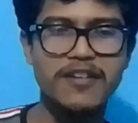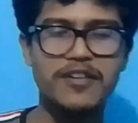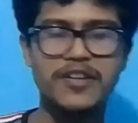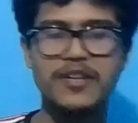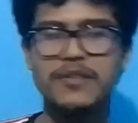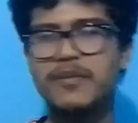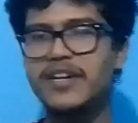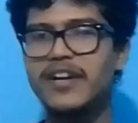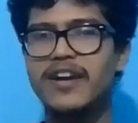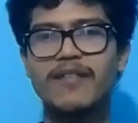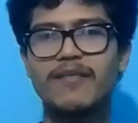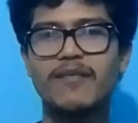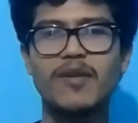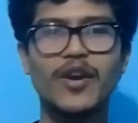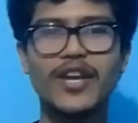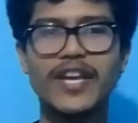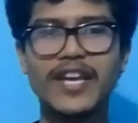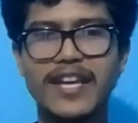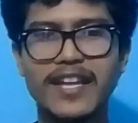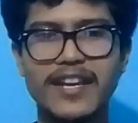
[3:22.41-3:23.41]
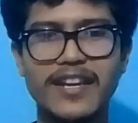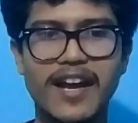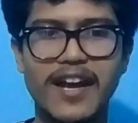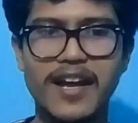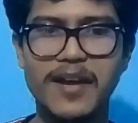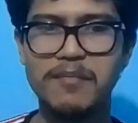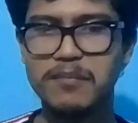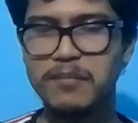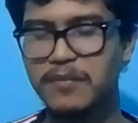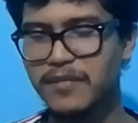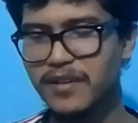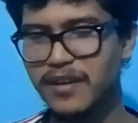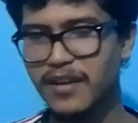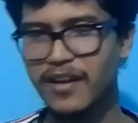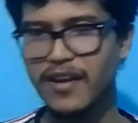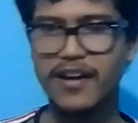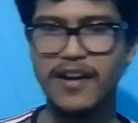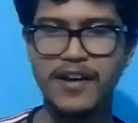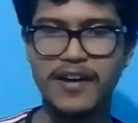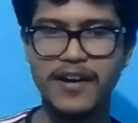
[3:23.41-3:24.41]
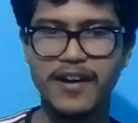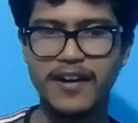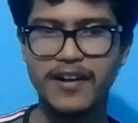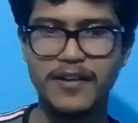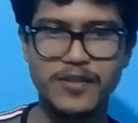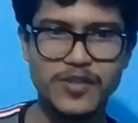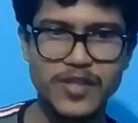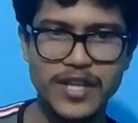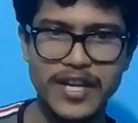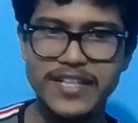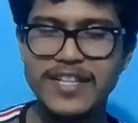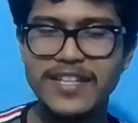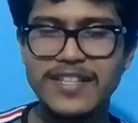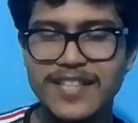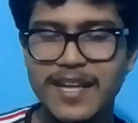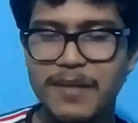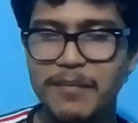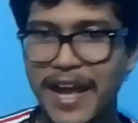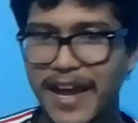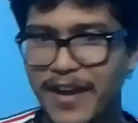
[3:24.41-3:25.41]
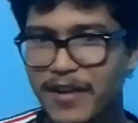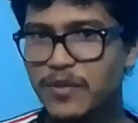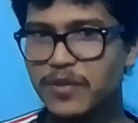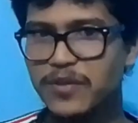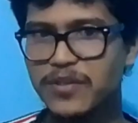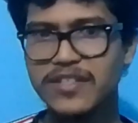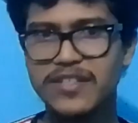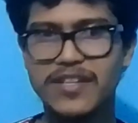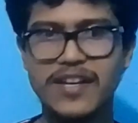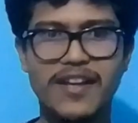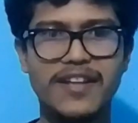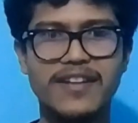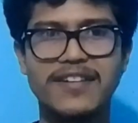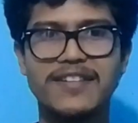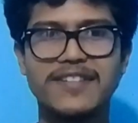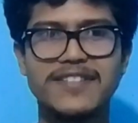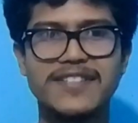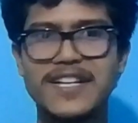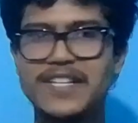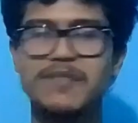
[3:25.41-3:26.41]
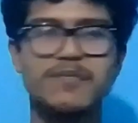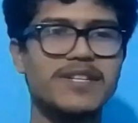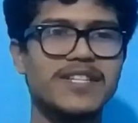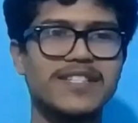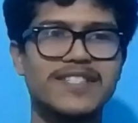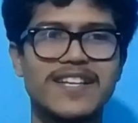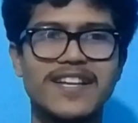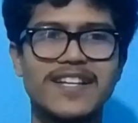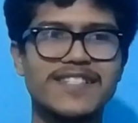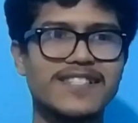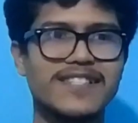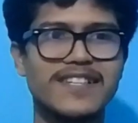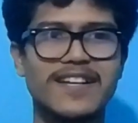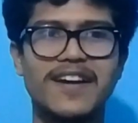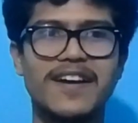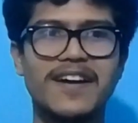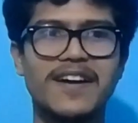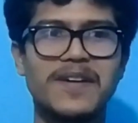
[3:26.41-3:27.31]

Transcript: whenever I am logging in, I was getting some errors, and ChatGPT says